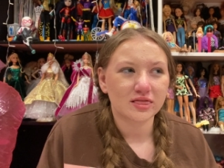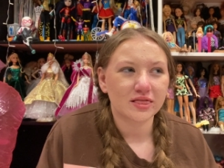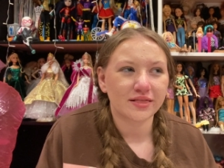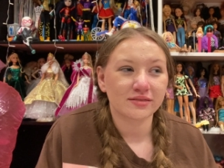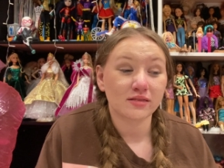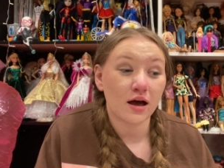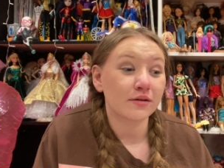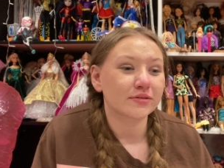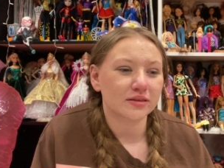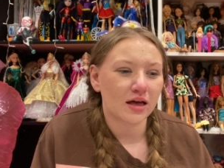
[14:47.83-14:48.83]

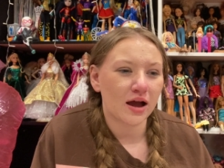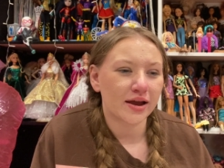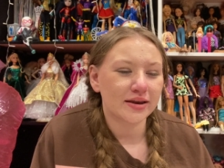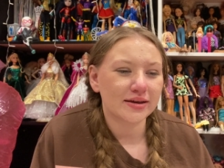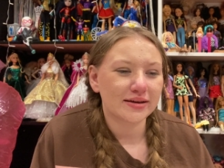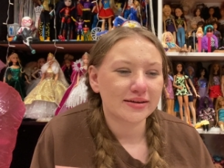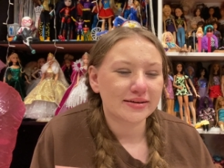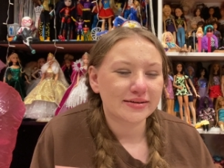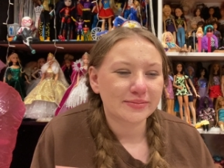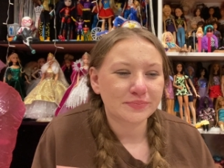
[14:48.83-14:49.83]
loved line
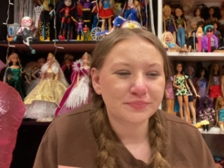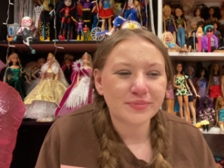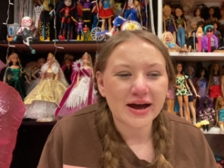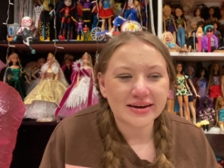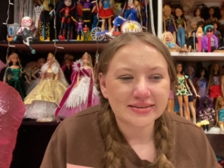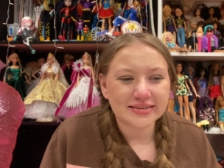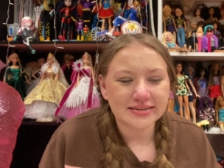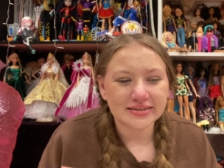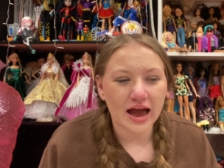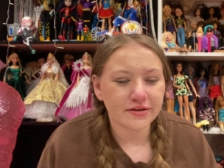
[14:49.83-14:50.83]
but
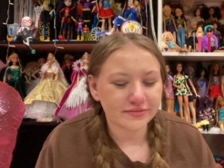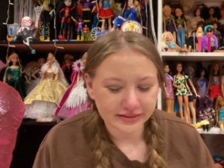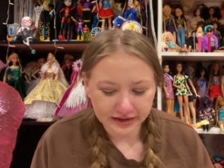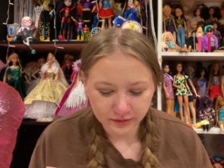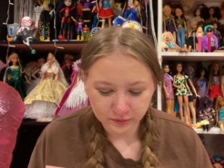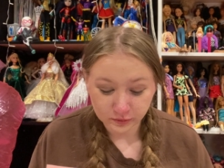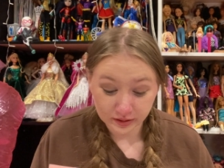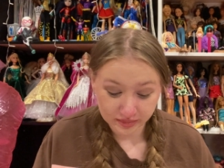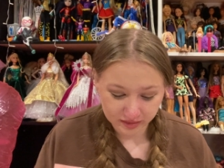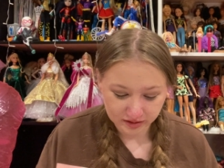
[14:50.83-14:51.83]
I feel like
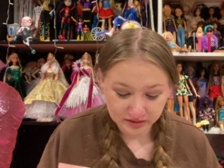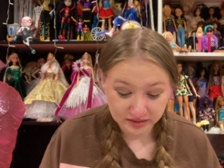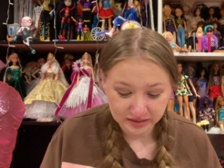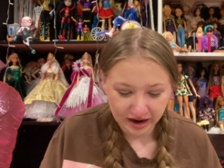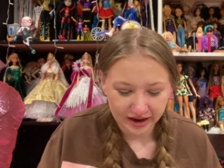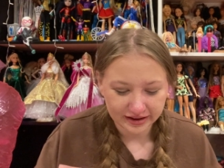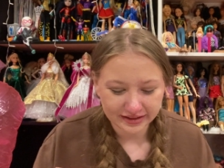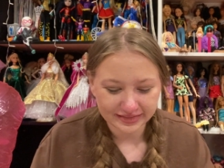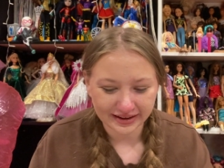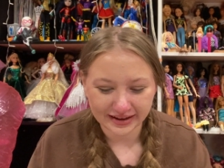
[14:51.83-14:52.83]
with today,
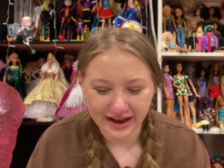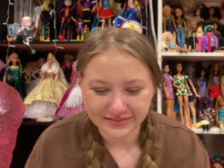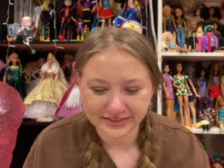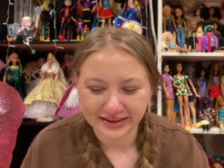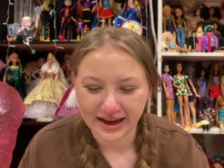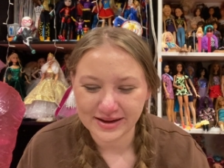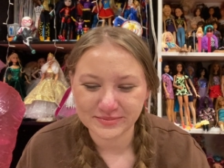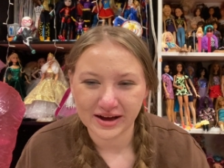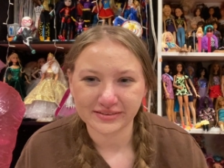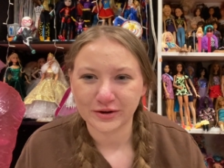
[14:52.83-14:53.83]
like I feel like I'm
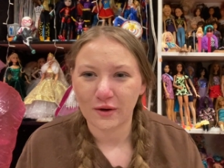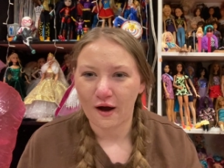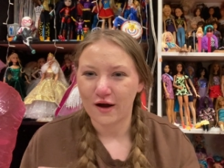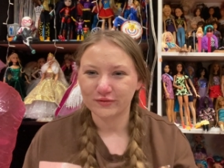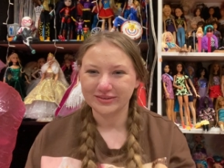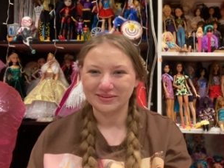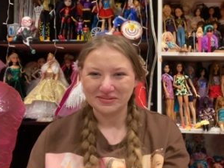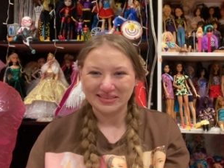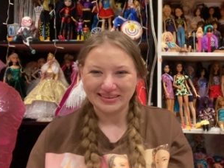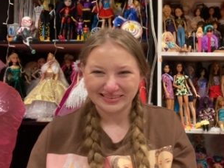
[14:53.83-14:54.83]
a little off with some
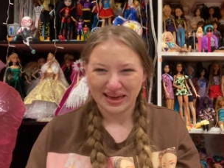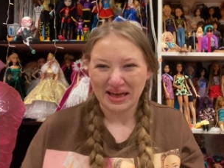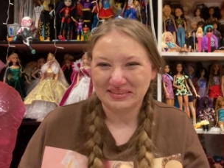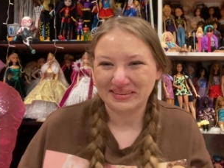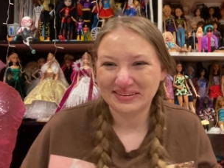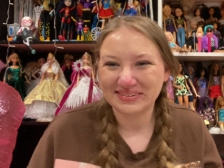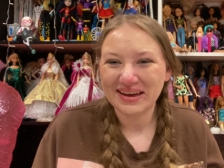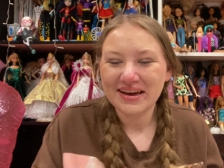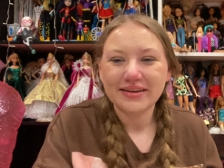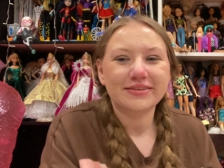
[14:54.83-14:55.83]
of these guesses.
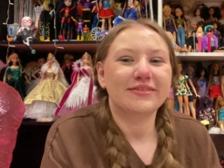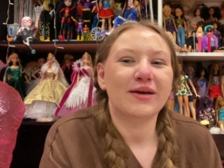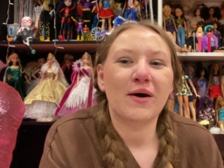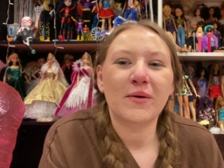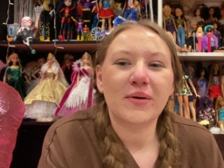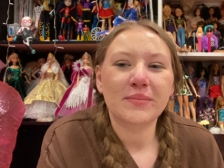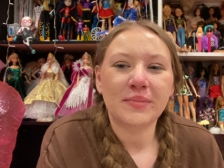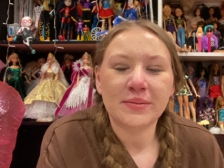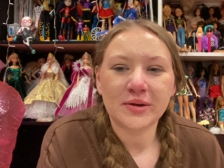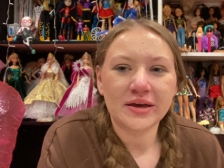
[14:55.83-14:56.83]
So
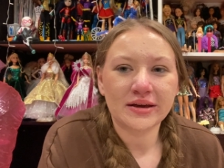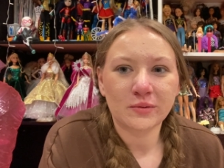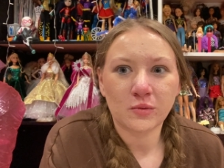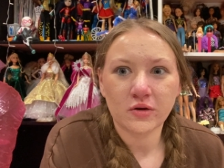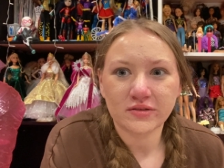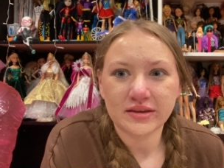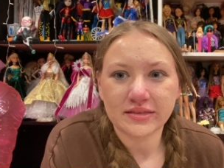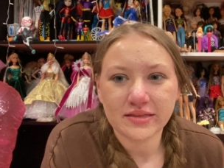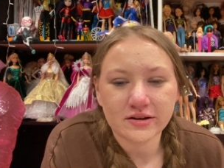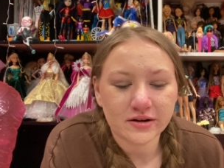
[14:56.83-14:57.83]
maybe we'll see
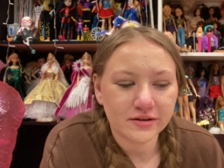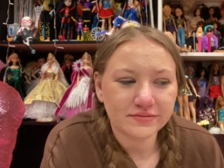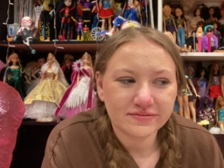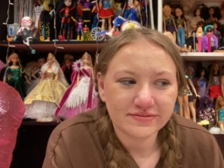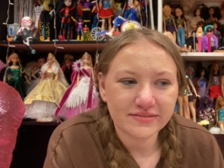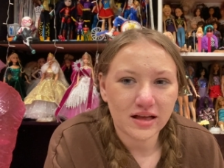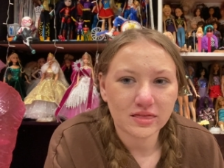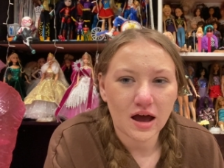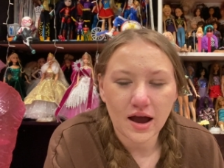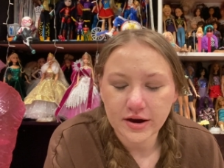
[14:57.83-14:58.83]
that there are a
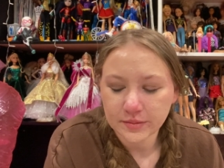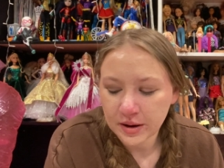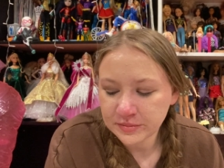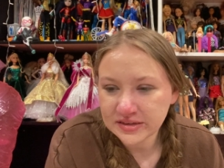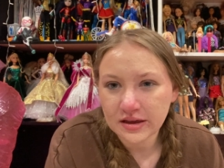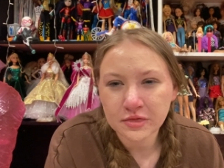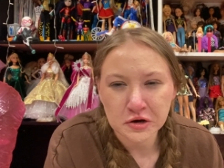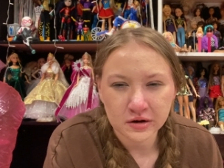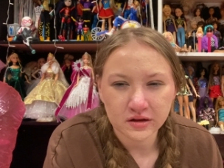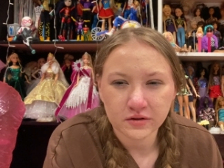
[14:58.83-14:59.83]
lot higher, but I'm gonna say
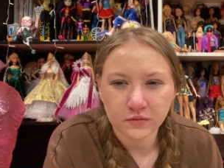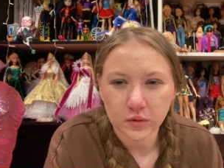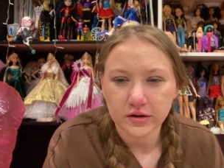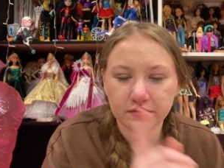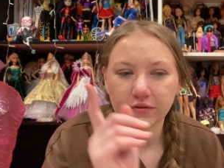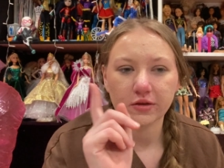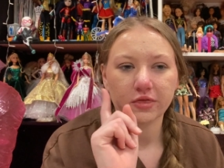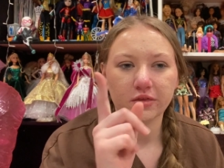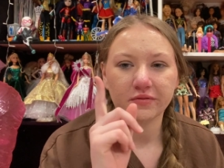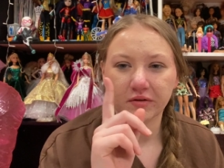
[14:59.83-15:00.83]
30 to 40 for
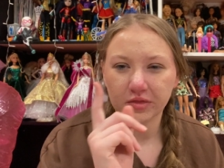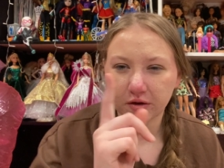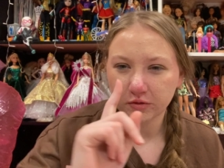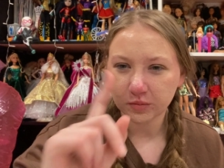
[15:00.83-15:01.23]
for those